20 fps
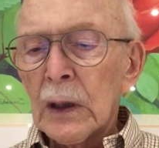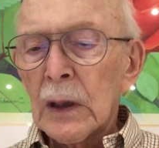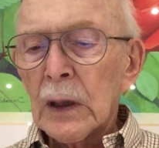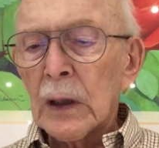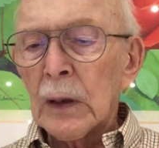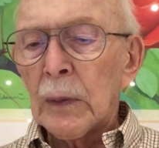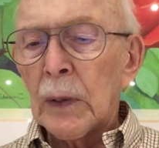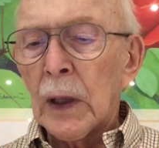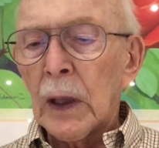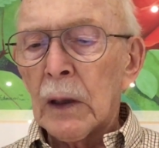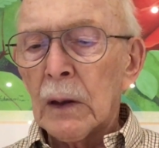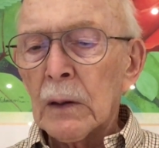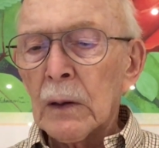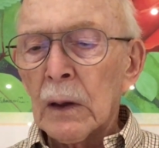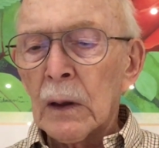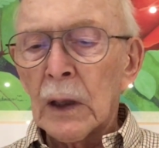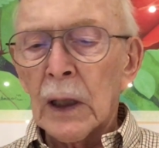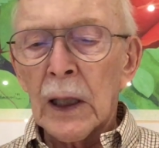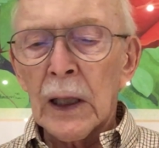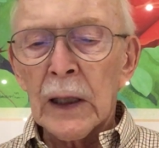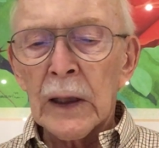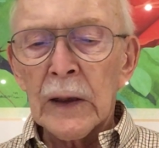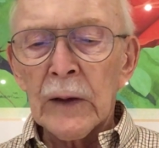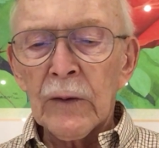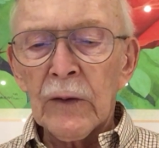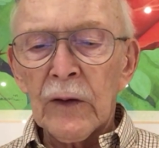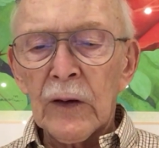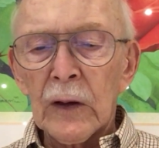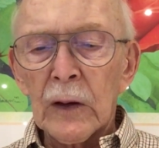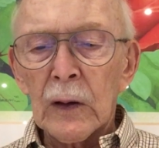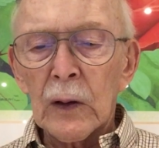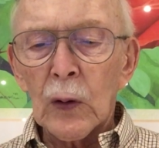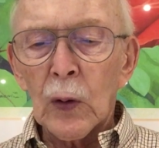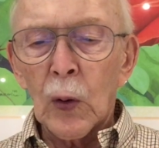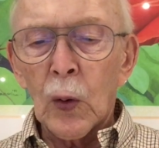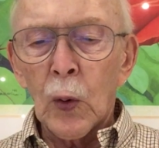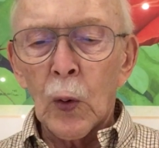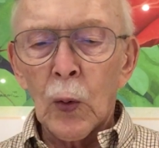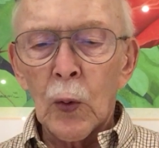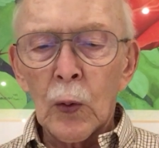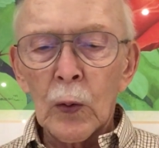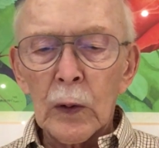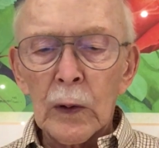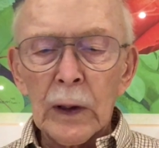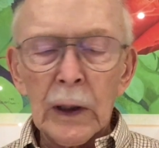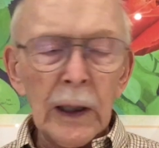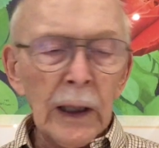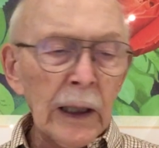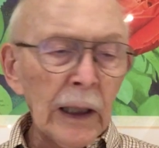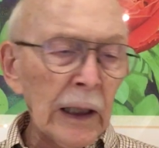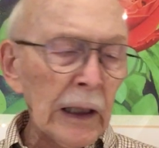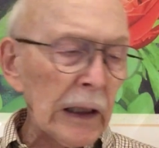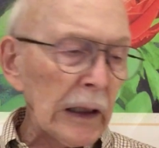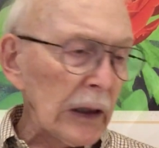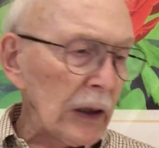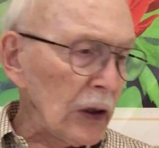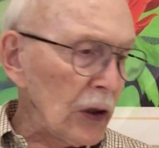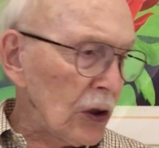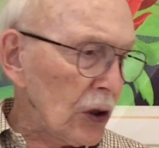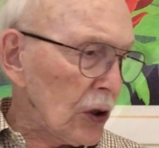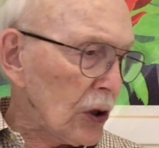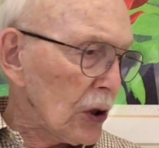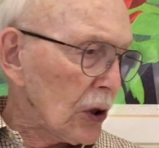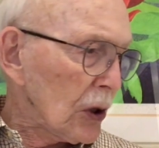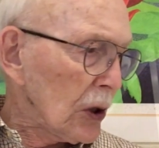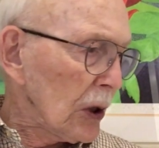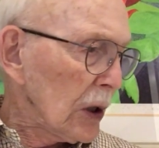about lives in old age.